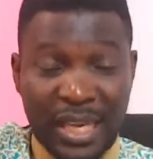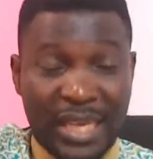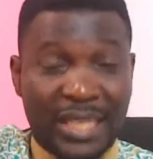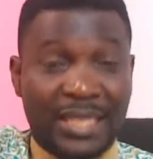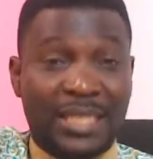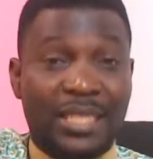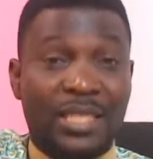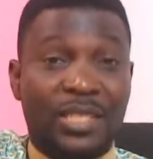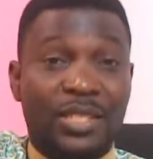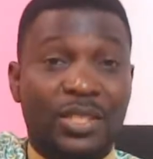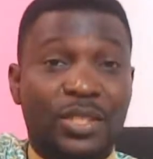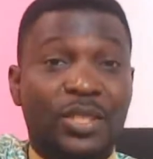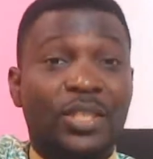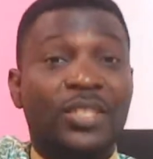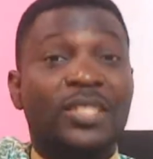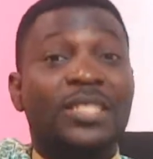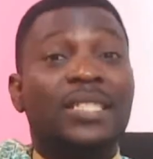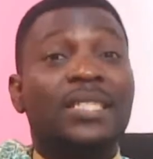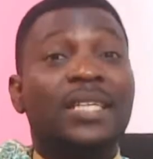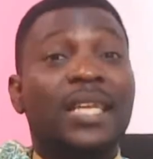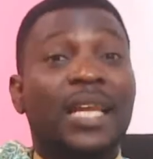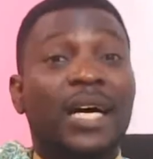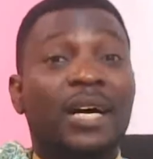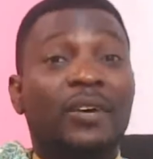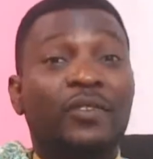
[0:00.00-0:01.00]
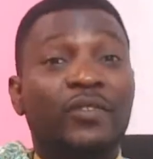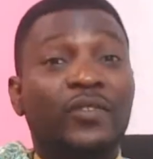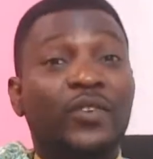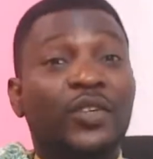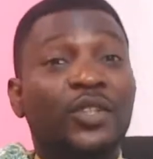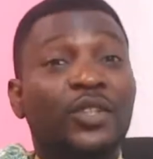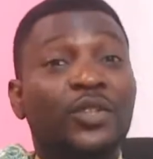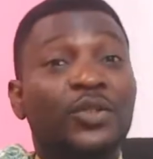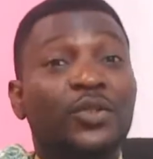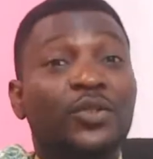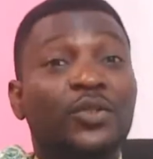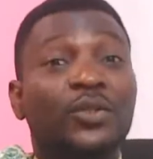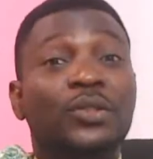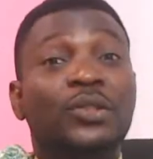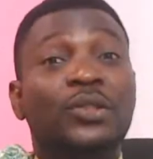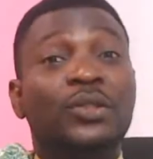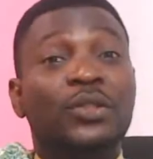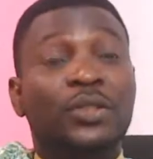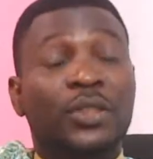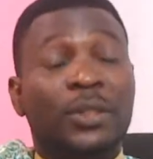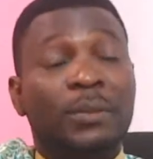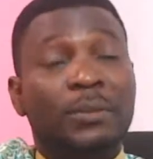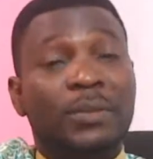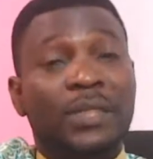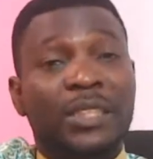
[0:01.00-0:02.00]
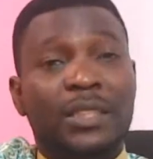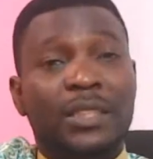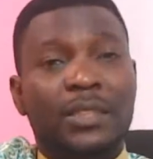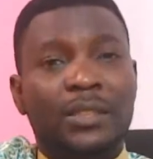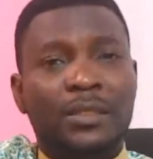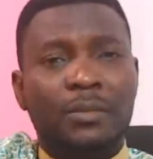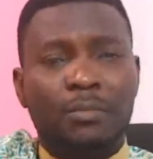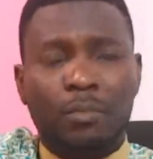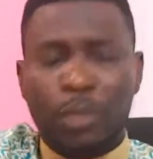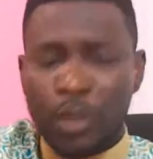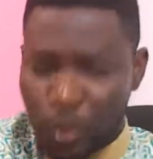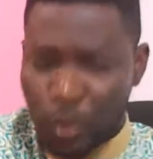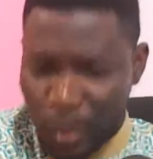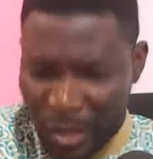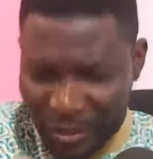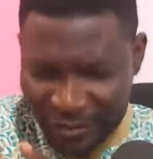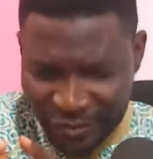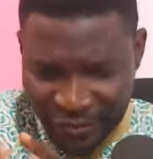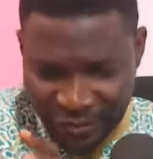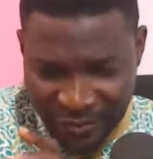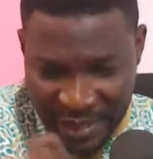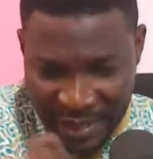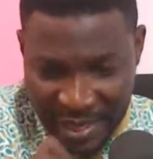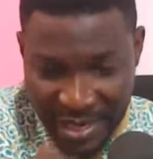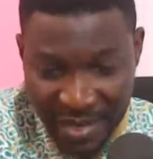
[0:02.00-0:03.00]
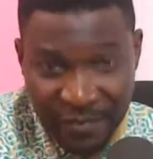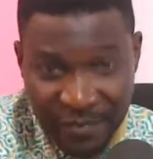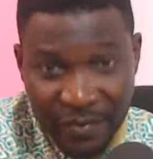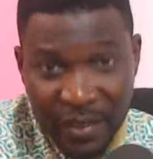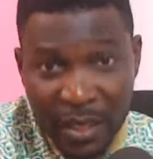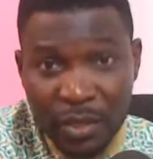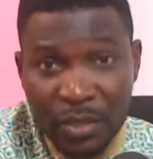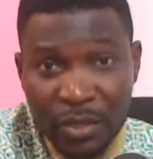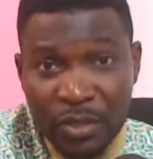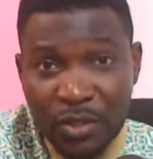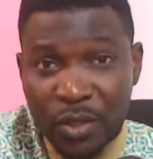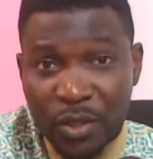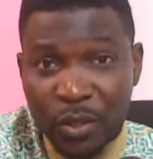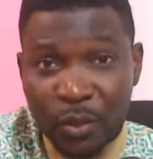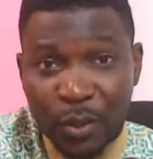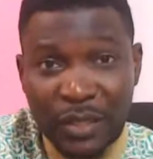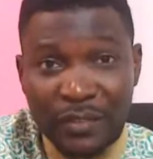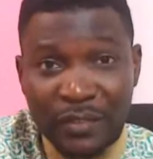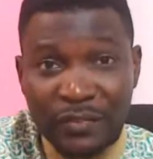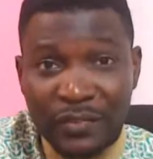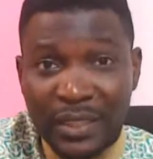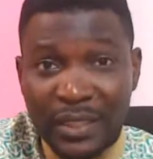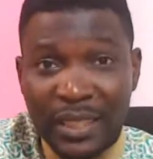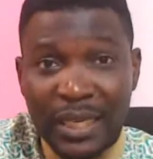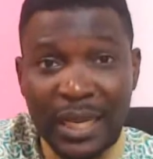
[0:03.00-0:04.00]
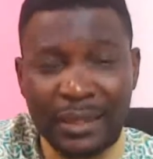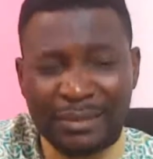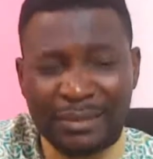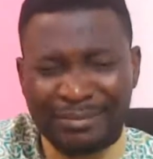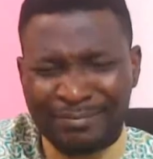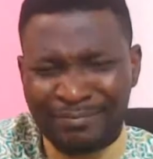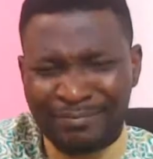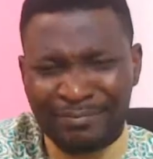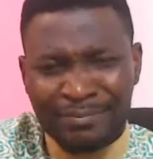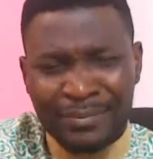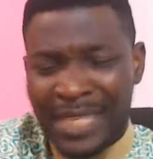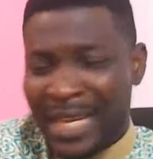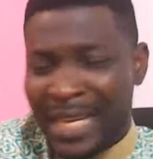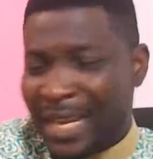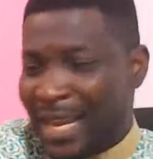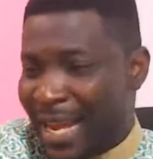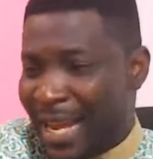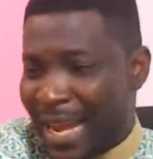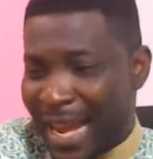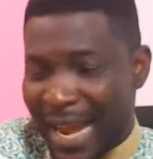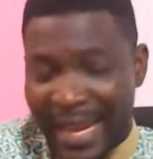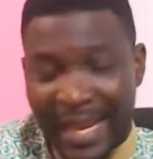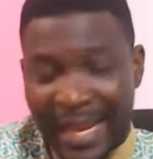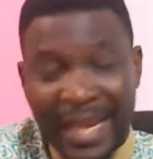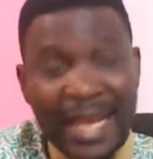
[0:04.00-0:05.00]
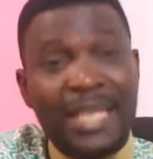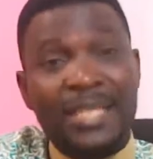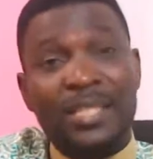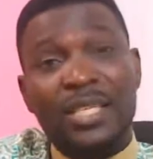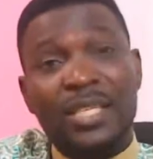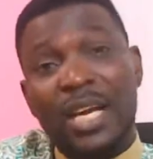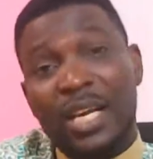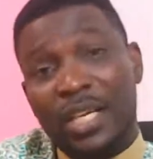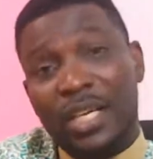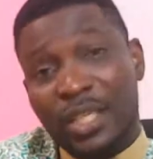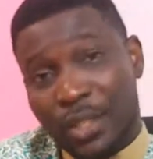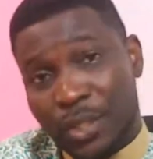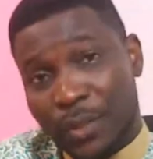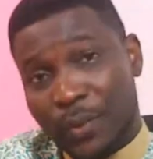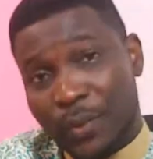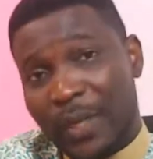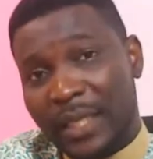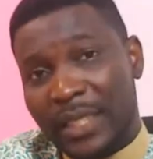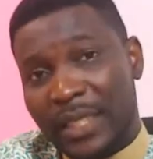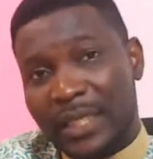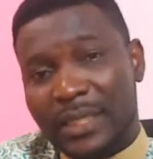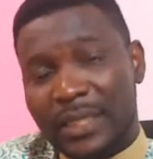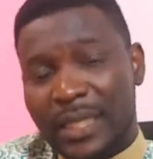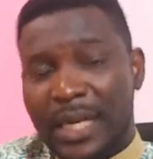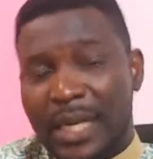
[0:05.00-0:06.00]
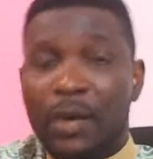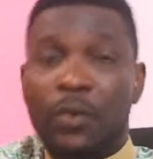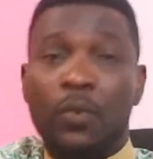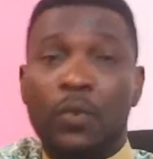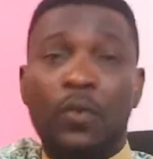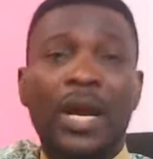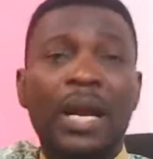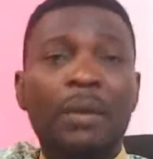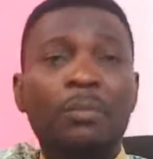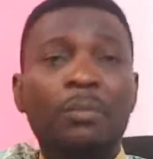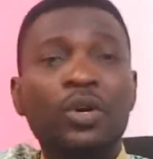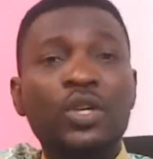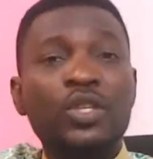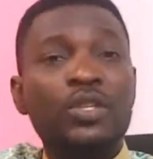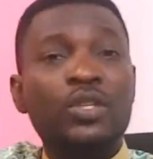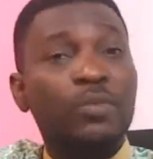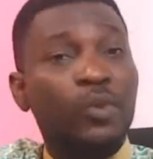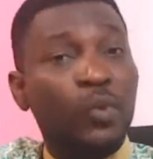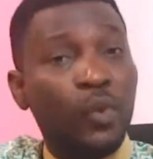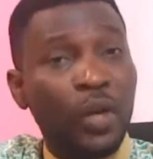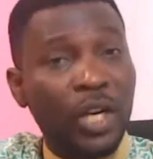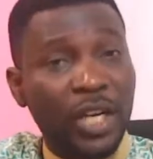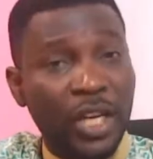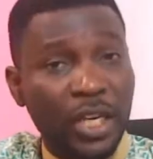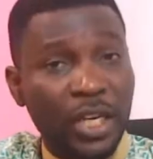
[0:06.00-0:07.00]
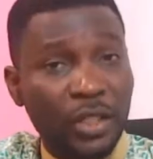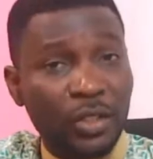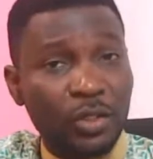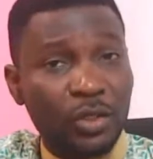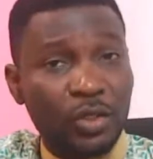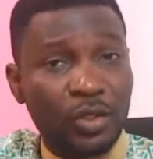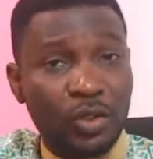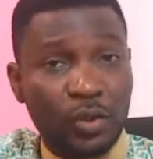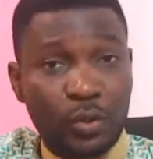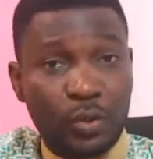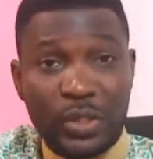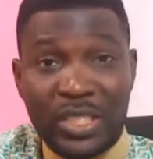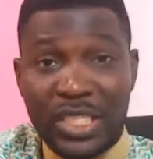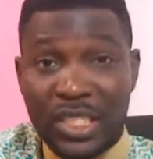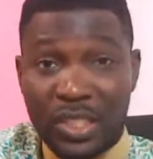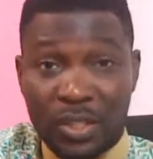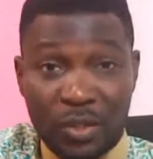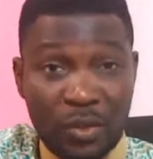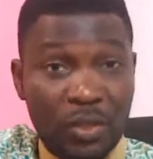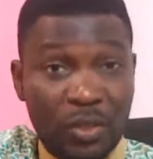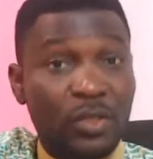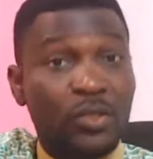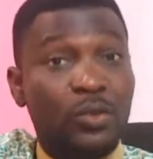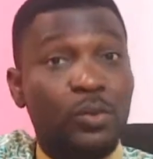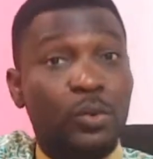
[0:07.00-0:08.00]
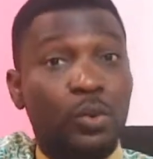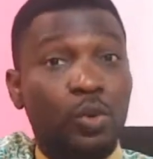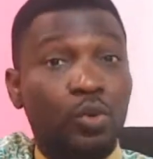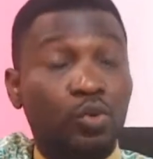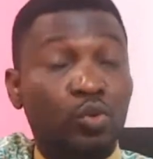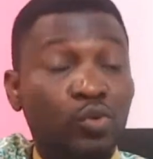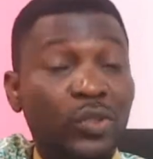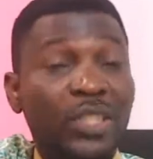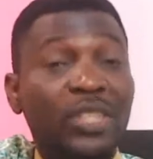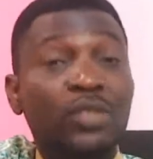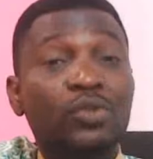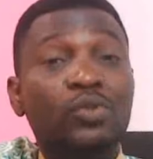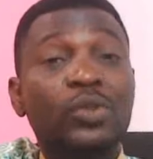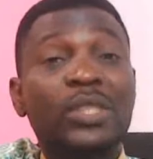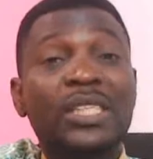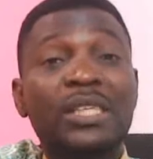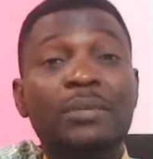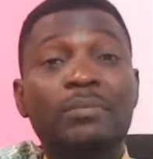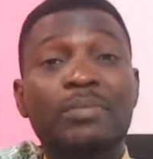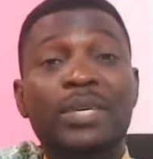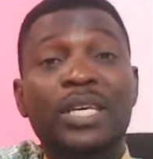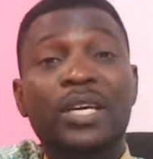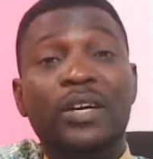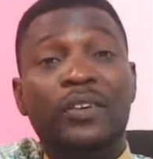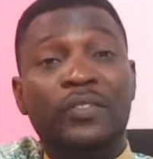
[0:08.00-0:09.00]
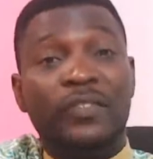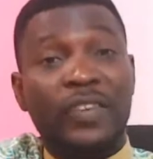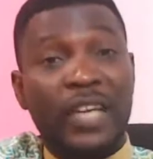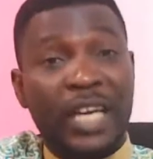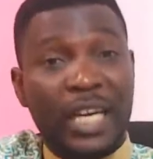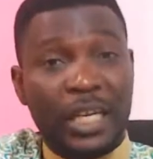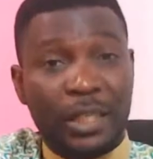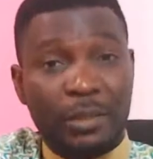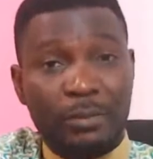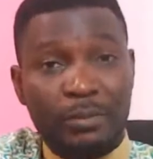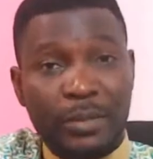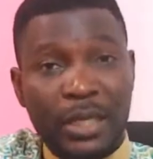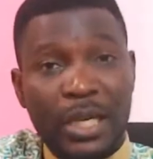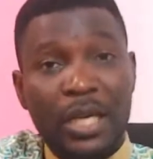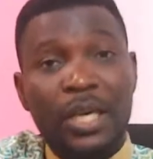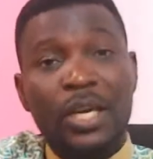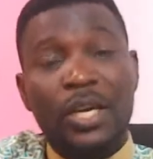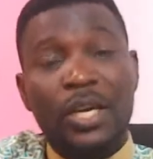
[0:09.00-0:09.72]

It is just now for you to do something, but you are feeling very stuck. You are feeling like, mm, I can't do anything. Now, what I'm going to be walking you through is going to really, really be of help.